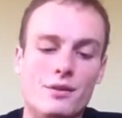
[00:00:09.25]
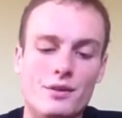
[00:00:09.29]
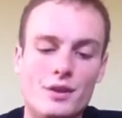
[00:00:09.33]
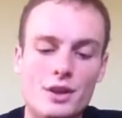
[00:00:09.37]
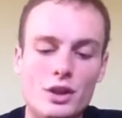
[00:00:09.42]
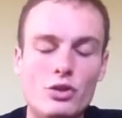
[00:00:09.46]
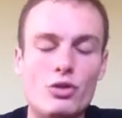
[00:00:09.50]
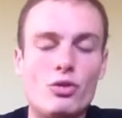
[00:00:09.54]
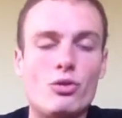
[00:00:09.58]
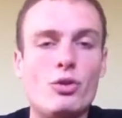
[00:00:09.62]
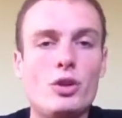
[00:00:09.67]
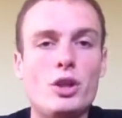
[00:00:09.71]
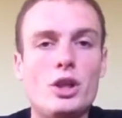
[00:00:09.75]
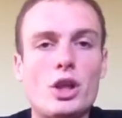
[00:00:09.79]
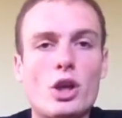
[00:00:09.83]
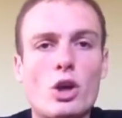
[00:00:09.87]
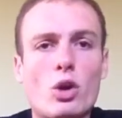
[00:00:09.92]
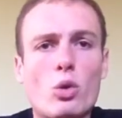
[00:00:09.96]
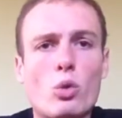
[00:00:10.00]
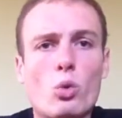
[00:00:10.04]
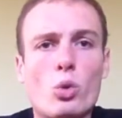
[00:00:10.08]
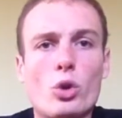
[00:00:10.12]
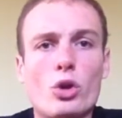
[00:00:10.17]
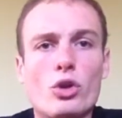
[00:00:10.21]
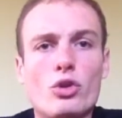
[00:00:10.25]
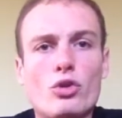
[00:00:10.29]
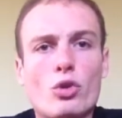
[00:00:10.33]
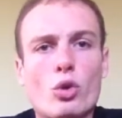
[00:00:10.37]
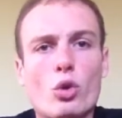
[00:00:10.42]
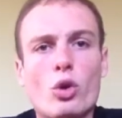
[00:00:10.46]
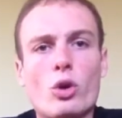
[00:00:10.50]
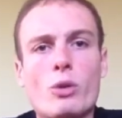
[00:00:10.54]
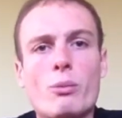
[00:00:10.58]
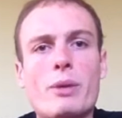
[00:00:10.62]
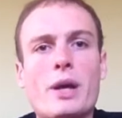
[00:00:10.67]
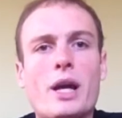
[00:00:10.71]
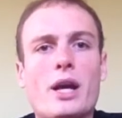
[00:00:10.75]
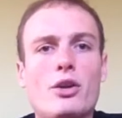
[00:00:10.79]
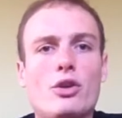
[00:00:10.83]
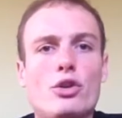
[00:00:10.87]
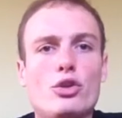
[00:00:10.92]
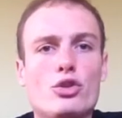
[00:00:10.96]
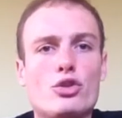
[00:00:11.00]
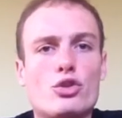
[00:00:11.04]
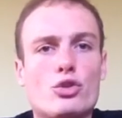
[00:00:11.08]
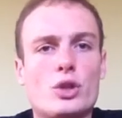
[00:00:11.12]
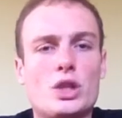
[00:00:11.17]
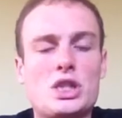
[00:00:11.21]
This video I want to talk about
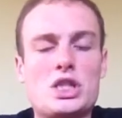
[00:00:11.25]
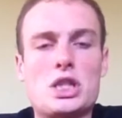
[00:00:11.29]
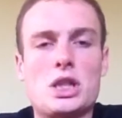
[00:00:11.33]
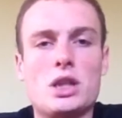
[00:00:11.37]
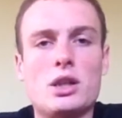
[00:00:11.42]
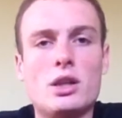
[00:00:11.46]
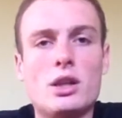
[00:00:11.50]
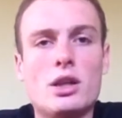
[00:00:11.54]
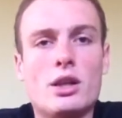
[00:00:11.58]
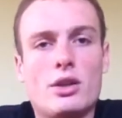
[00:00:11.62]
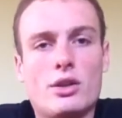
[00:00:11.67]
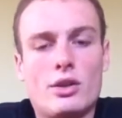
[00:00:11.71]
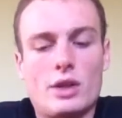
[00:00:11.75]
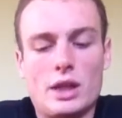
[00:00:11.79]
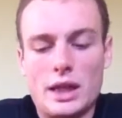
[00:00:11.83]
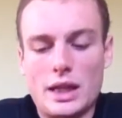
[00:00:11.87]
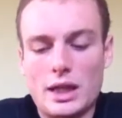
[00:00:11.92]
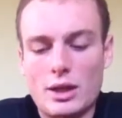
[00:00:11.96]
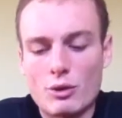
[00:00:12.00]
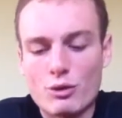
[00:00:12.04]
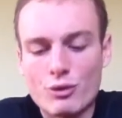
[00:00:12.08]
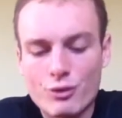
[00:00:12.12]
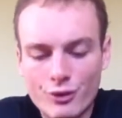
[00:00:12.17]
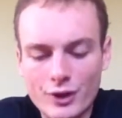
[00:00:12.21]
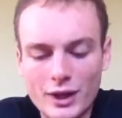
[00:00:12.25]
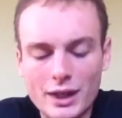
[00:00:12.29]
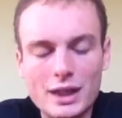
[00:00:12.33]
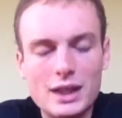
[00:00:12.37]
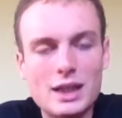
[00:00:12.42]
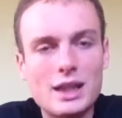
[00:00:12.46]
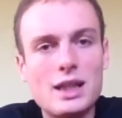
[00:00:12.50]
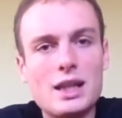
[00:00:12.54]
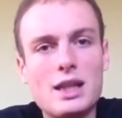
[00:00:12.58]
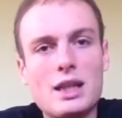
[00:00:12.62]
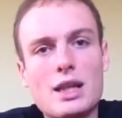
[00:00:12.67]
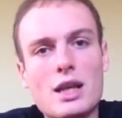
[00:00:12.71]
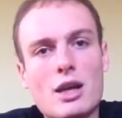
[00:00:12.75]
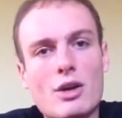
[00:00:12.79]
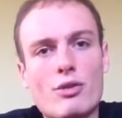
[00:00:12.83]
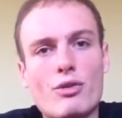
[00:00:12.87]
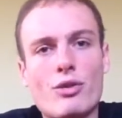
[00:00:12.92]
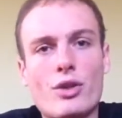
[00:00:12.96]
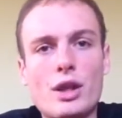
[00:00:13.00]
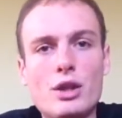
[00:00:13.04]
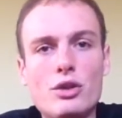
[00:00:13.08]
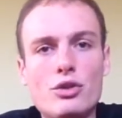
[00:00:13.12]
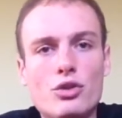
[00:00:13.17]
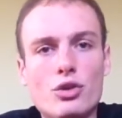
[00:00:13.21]
nutrition. Funnily
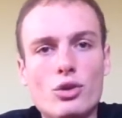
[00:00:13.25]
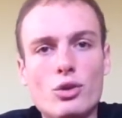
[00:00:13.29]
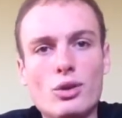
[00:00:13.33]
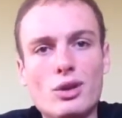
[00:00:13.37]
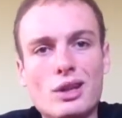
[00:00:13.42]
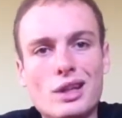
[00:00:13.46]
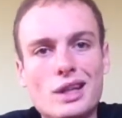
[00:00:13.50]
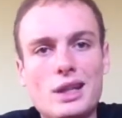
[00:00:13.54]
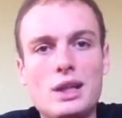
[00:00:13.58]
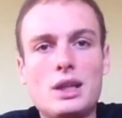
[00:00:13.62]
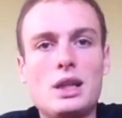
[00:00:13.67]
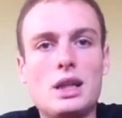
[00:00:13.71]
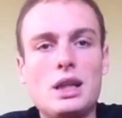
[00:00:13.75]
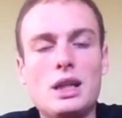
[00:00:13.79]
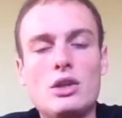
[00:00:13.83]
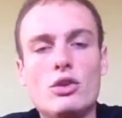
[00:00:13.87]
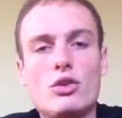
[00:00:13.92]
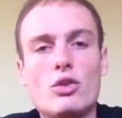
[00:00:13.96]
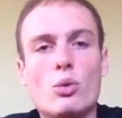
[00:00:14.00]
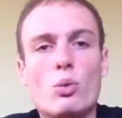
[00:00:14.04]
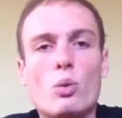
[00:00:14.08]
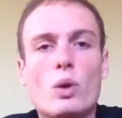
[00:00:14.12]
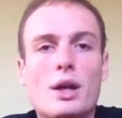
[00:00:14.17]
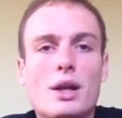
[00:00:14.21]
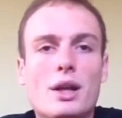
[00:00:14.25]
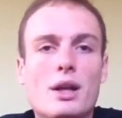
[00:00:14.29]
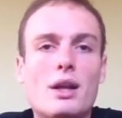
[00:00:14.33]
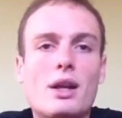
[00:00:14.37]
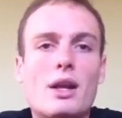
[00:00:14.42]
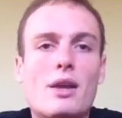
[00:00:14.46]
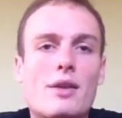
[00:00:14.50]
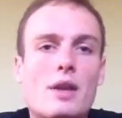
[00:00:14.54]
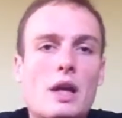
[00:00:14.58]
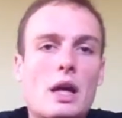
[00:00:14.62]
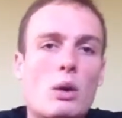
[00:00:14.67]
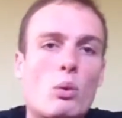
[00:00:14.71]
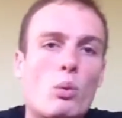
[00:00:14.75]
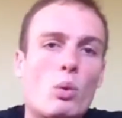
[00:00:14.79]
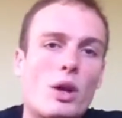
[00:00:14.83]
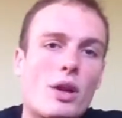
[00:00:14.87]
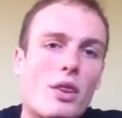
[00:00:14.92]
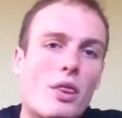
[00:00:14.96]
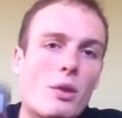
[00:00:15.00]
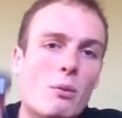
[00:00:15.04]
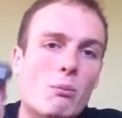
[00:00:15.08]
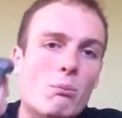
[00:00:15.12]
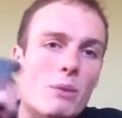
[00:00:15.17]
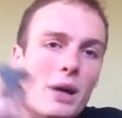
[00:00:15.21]
enough, they do link into one another.
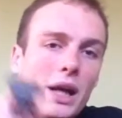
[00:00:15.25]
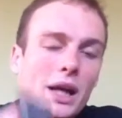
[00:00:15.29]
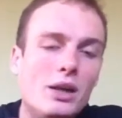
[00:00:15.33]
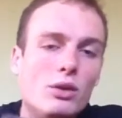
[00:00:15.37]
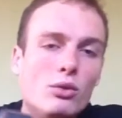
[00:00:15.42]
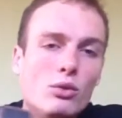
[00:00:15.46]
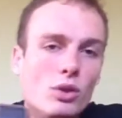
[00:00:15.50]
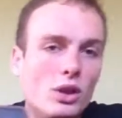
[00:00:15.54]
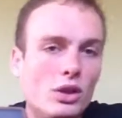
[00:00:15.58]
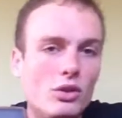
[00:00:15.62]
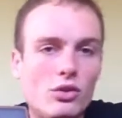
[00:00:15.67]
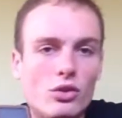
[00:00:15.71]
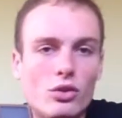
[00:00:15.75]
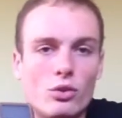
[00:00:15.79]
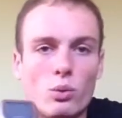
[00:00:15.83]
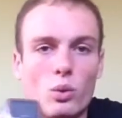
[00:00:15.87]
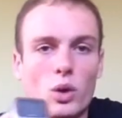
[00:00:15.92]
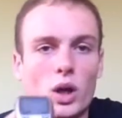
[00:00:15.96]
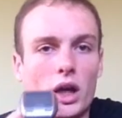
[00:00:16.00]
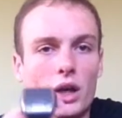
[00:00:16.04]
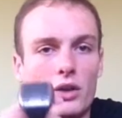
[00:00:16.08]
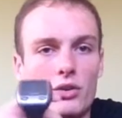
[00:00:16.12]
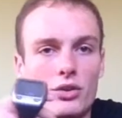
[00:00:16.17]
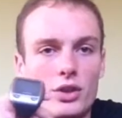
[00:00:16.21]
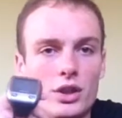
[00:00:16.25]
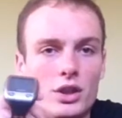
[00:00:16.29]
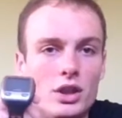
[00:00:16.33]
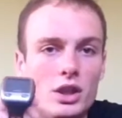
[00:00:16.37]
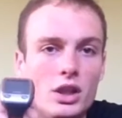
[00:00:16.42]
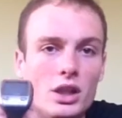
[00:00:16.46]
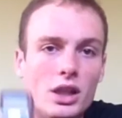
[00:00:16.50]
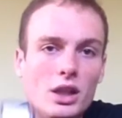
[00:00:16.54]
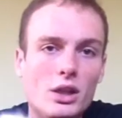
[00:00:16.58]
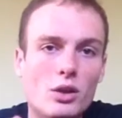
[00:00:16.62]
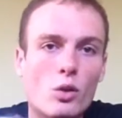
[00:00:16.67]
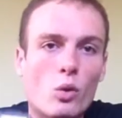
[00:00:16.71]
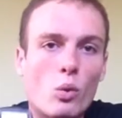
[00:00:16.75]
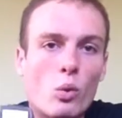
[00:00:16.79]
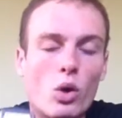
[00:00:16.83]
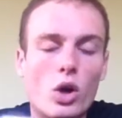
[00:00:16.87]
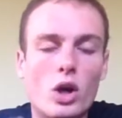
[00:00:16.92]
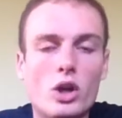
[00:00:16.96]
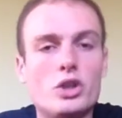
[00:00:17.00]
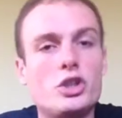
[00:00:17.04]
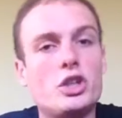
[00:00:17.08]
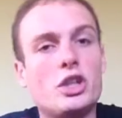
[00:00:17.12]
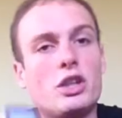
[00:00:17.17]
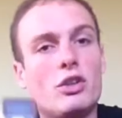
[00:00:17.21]
One of the main reasons why I said you need a
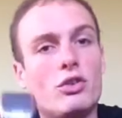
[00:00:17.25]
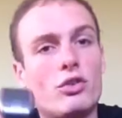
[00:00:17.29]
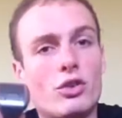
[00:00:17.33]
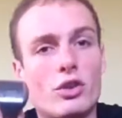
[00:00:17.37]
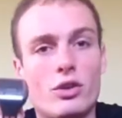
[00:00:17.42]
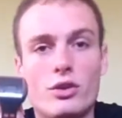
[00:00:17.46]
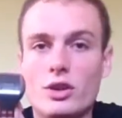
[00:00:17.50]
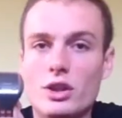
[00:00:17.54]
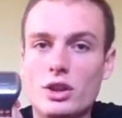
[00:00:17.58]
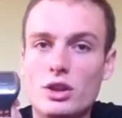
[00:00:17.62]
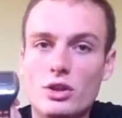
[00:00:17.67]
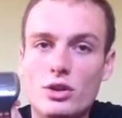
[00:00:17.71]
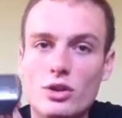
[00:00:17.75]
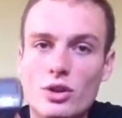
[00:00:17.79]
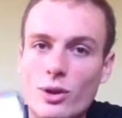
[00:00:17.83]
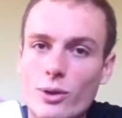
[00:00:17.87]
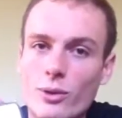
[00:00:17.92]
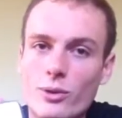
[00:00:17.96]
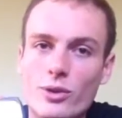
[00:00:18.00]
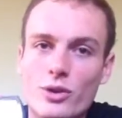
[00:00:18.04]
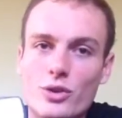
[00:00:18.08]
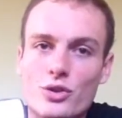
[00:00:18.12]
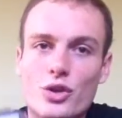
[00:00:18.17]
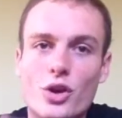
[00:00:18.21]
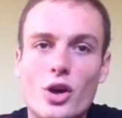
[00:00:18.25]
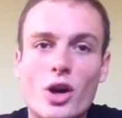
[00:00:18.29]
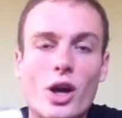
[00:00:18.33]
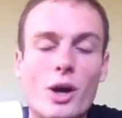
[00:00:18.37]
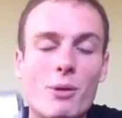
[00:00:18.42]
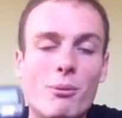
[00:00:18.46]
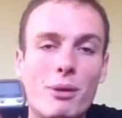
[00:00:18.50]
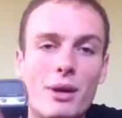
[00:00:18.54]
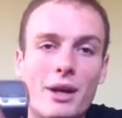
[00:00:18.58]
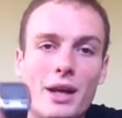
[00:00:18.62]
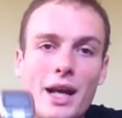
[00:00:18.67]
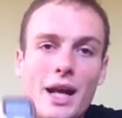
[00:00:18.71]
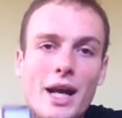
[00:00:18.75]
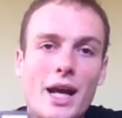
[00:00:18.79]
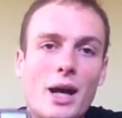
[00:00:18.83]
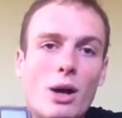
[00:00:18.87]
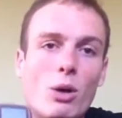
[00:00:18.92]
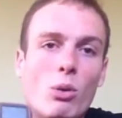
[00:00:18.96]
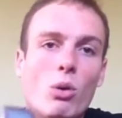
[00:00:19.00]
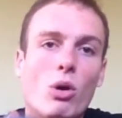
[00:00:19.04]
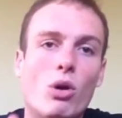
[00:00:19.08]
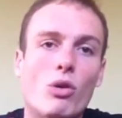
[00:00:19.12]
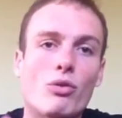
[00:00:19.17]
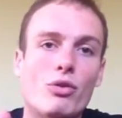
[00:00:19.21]
watch is so that you know the time and
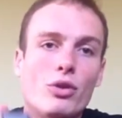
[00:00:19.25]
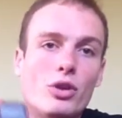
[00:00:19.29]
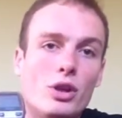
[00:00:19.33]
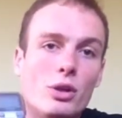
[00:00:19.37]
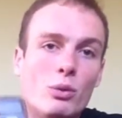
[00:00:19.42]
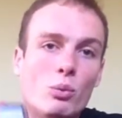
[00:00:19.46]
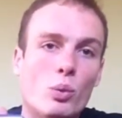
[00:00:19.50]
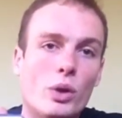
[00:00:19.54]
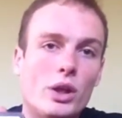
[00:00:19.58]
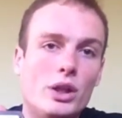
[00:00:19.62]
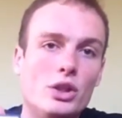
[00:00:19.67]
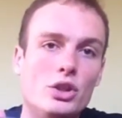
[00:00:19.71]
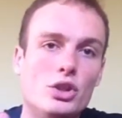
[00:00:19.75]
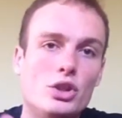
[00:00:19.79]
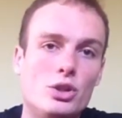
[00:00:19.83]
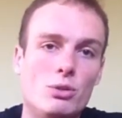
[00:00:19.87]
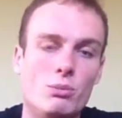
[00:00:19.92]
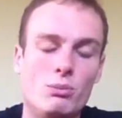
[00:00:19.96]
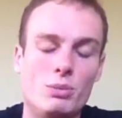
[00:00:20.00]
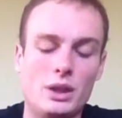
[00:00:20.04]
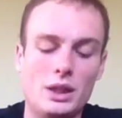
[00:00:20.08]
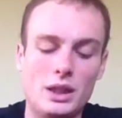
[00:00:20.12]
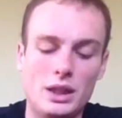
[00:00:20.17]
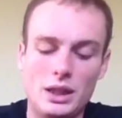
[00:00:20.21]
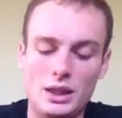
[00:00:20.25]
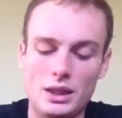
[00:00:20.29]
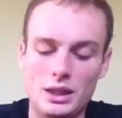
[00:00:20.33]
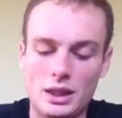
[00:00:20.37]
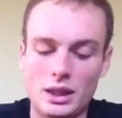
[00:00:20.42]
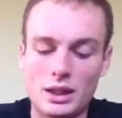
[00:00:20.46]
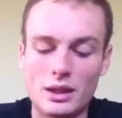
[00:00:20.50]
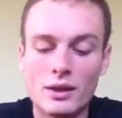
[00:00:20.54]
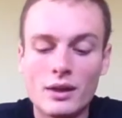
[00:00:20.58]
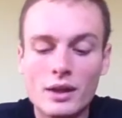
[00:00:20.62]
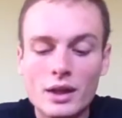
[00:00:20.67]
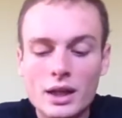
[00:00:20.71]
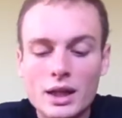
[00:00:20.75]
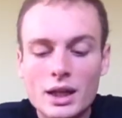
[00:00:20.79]
how often and when you should be eating.